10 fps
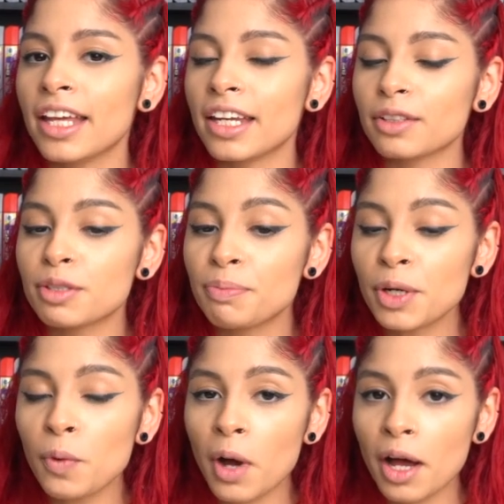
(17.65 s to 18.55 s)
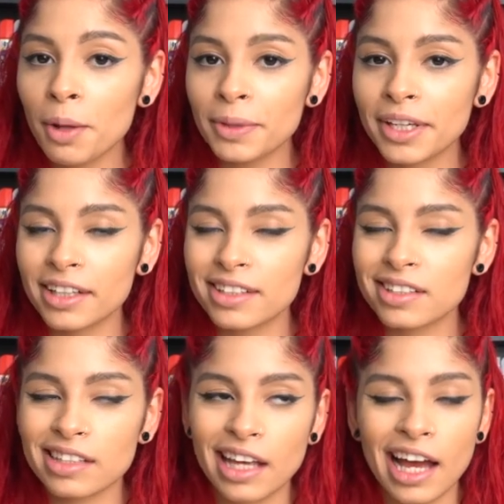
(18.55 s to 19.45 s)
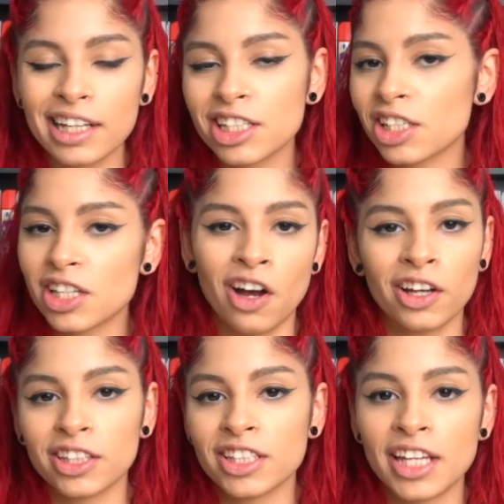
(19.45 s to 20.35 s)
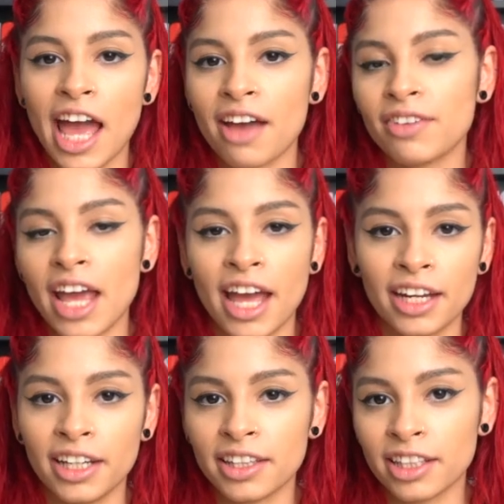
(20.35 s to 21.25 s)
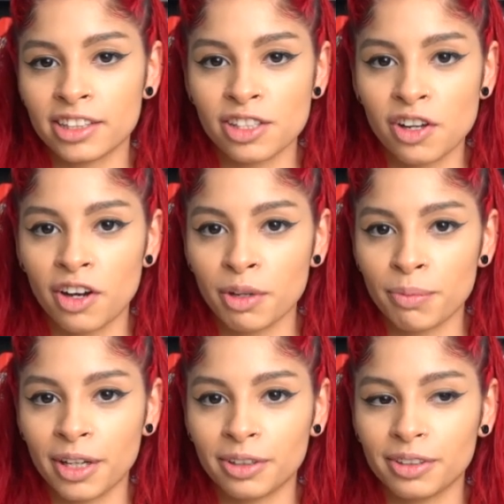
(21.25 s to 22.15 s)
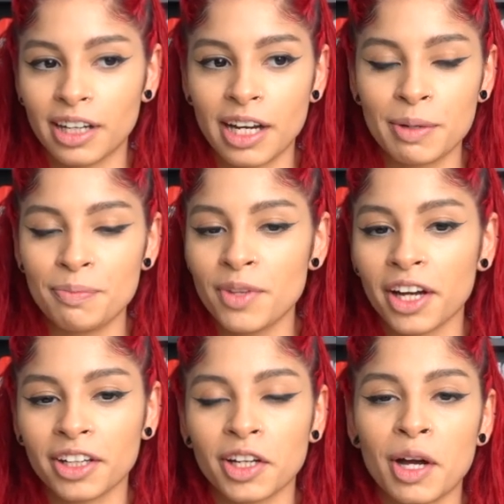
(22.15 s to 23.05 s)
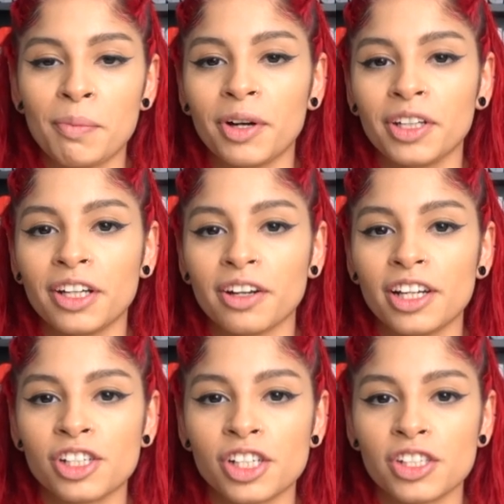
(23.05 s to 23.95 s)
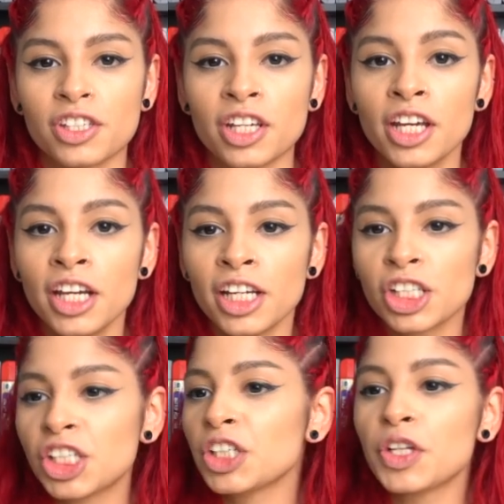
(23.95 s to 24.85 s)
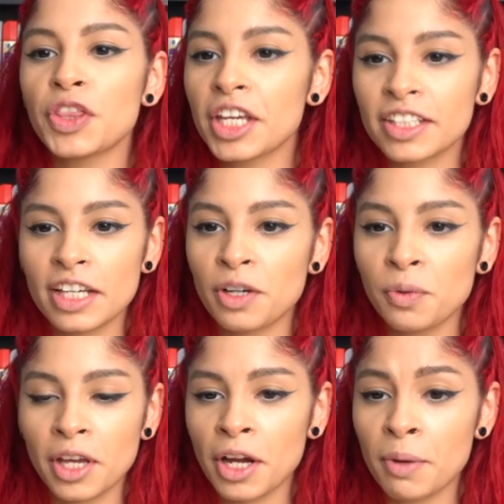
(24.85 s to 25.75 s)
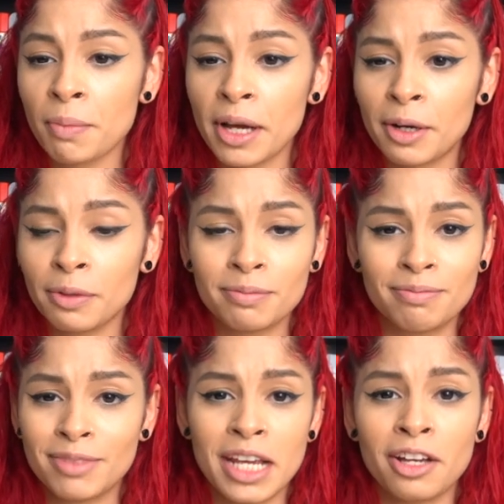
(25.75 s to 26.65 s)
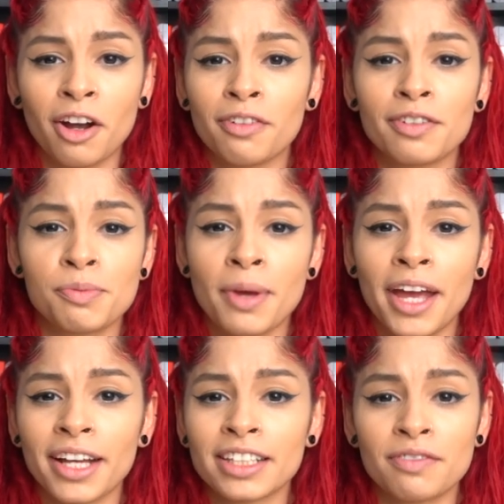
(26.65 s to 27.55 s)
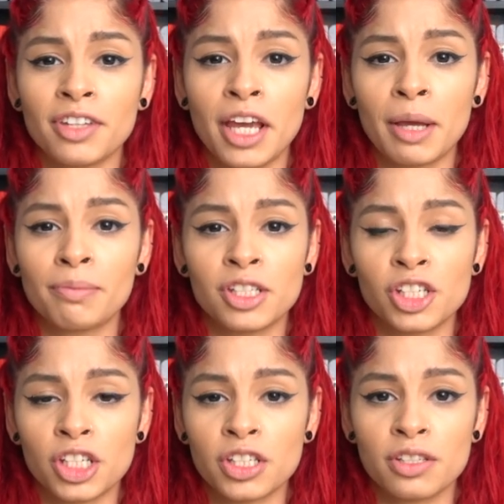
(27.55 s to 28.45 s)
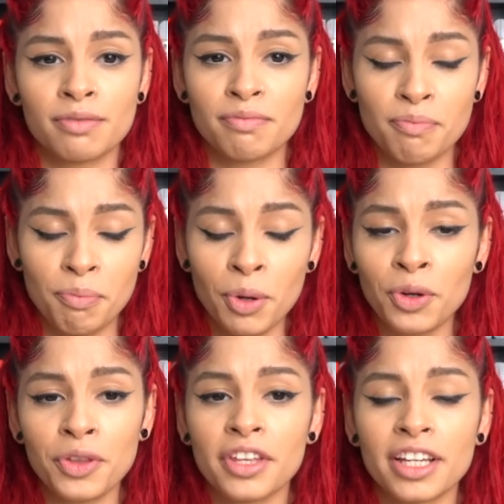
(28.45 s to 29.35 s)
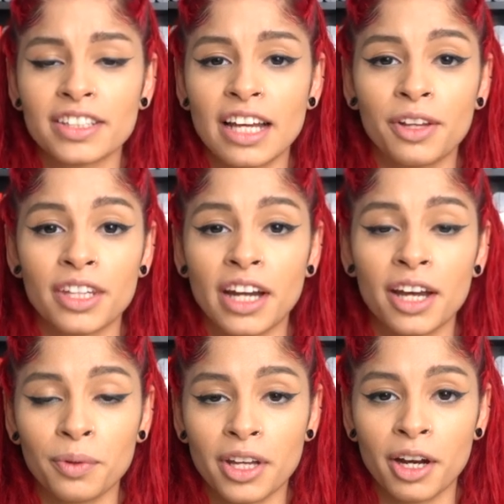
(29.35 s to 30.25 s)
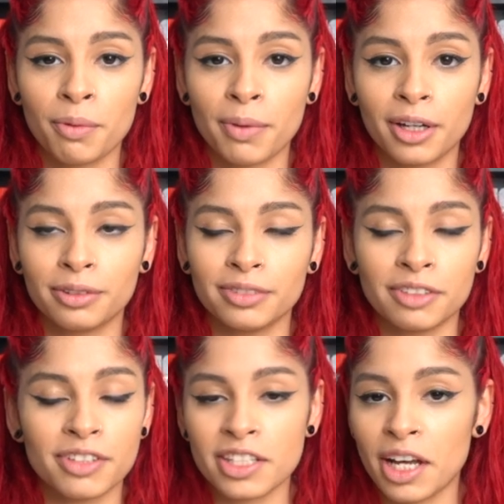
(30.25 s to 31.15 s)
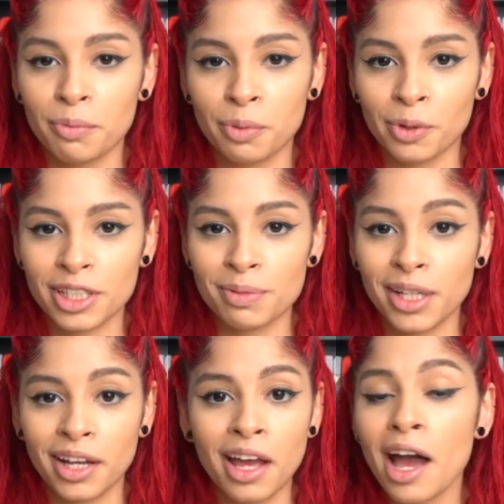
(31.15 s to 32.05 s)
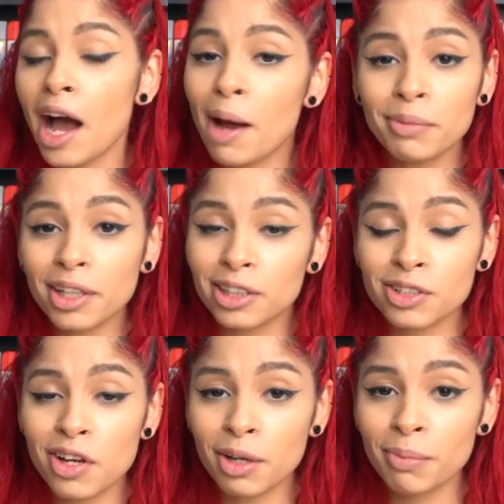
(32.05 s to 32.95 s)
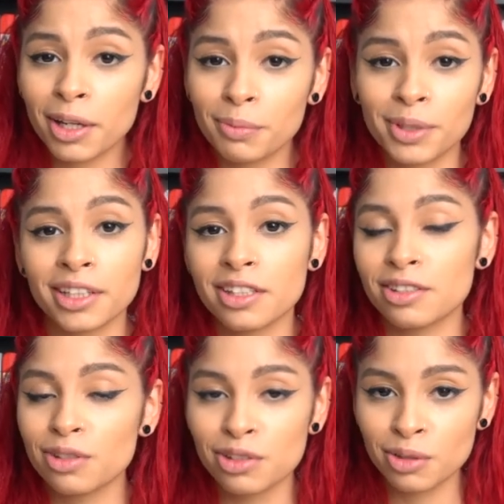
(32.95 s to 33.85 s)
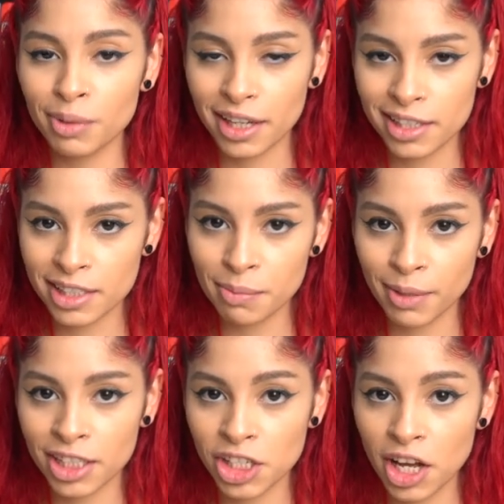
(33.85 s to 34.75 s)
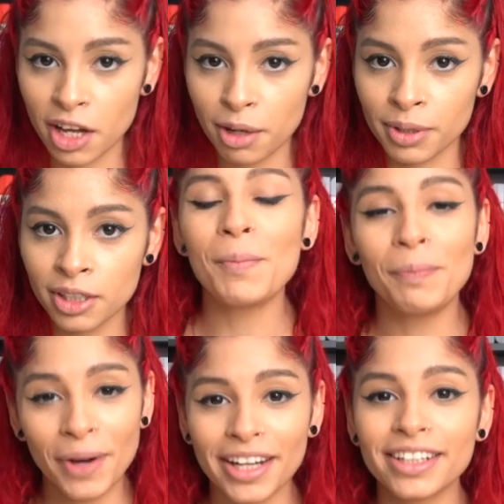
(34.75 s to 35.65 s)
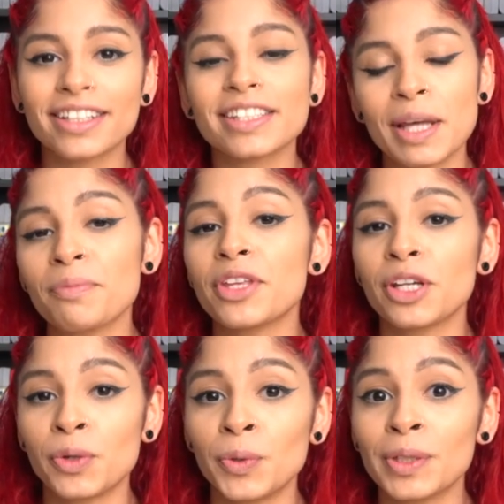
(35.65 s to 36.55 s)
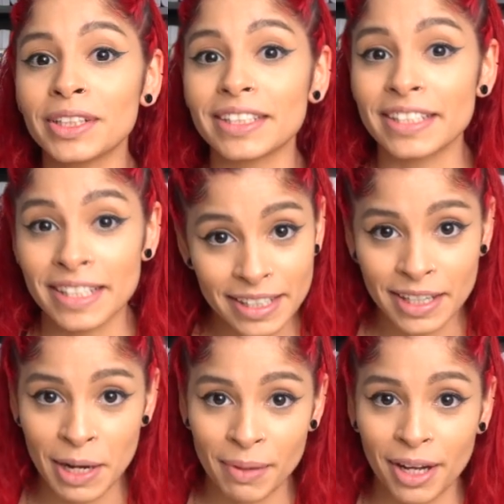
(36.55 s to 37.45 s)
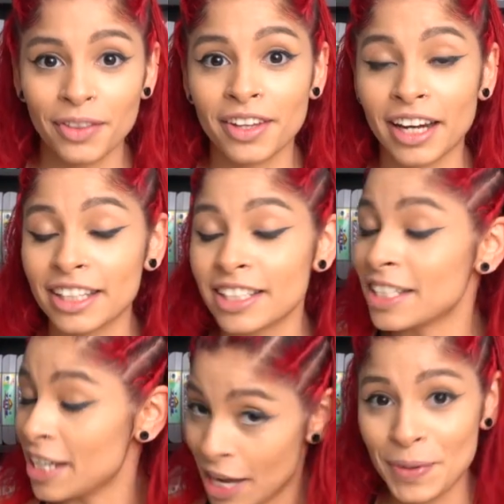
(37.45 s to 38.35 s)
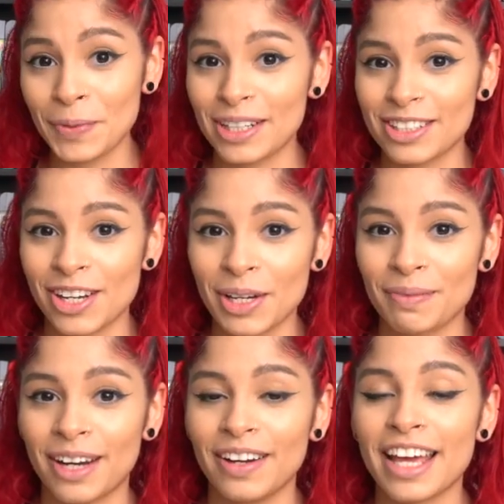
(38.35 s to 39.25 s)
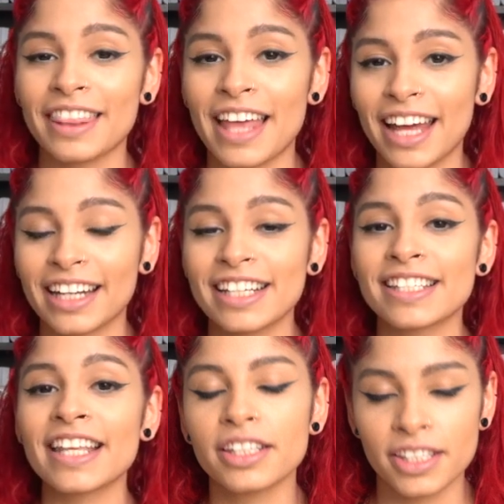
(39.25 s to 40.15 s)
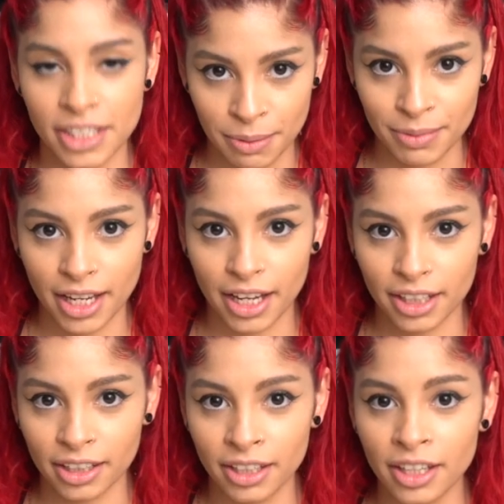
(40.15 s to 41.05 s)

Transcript: Now it's been a while because I just honestly haven't had anything to talk about. I'm not gonna come on here and just shield things I don't care about, take garbage bags of games and just pull things out that I don't care about. If it's not important to me, I'm not gonna talk about it because YouTube isn't my job. But something cool did come out that I did want to talk about, and that is the Steam Deck.